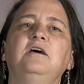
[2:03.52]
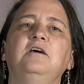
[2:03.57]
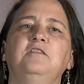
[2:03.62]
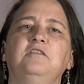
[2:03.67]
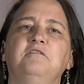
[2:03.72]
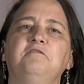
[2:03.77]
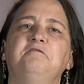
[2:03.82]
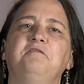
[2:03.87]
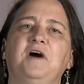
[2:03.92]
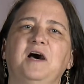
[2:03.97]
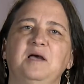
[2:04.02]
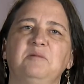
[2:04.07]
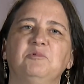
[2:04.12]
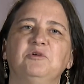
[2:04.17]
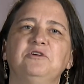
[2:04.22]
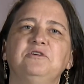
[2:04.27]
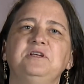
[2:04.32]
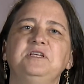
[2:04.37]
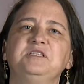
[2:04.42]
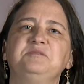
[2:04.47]
The
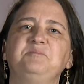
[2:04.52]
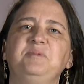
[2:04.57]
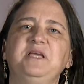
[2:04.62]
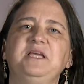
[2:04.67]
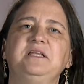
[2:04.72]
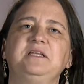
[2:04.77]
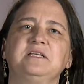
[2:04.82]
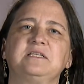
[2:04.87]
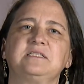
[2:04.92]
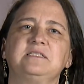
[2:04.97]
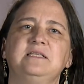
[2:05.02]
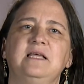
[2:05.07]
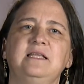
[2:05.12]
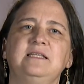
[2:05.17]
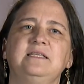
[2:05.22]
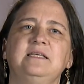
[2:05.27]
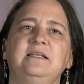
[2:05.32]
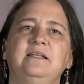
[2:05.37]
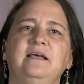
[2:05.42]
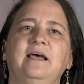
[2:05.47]
fiber is being
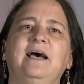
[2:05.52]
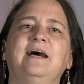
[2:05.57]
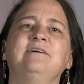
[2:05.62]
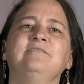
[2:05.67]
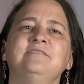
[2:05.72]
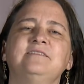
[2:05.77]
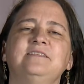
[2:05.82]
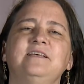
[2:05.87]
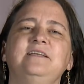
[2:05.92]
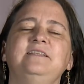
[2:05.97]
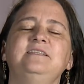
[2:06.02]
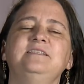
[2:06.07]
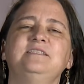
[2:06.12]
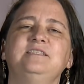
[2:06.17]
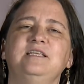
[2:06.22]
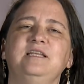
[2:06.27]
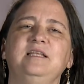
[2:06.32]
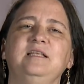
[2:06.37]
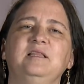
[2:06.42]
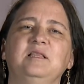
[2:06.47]
extended outside the
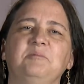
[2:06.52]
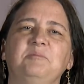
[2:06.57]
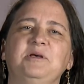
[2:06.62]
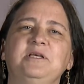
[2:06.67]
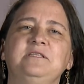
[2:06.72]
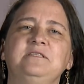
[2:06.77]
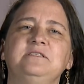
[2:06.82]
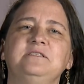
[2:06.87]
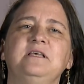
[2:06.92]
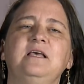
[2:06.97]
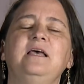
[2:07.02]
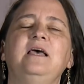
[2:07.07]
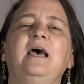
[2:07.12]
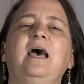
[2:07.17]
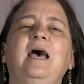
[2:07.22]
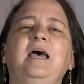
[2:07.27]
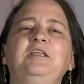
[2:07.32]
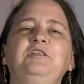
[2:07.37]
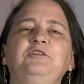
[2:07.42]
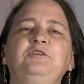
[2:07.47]
city limits,
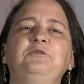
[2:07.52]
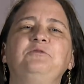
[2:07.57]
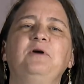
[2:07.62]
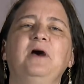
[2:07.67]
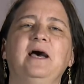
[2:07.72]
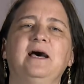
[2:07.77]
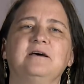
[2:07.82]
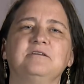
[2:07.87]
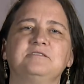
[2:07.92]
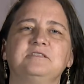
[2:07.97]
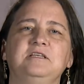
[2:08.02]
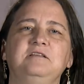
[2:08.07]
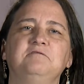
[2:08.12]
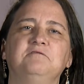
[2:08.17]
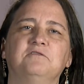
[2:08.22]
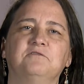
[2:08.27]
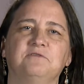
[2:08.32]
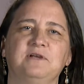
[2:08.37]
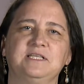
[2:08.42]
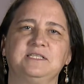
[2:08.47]
and new housing
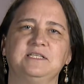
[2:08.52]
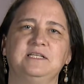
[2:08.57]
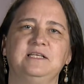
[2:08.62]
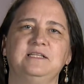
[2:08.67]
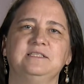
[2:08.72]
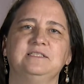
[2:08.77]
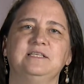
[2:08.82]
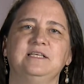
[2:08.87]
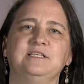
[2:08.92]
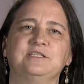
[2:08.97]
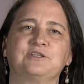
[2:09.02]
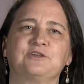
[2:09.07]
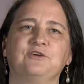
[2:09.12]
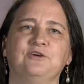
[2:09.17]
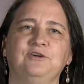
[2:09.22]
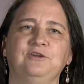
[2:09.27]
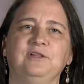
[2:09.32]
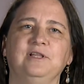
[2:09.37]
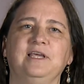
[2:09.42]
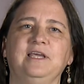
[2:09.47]
for residents is
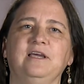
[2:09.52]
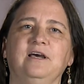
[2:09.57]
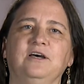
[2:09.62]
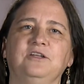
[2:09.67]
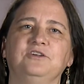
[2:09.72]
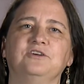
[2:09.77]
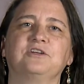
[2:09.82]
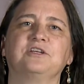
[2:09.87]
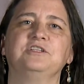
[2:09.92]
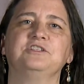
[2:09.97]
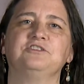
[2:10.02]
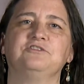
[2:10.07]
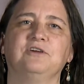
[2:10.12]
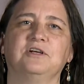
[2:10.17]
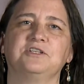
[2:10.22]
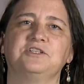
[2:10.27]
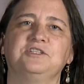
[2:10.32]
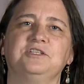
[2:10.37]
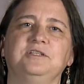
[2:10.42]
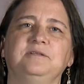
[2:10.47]
currently under
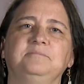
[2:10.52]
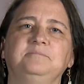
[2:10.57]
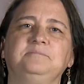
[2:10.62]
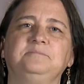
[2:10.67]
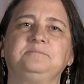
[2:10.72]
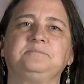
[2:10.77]
construction.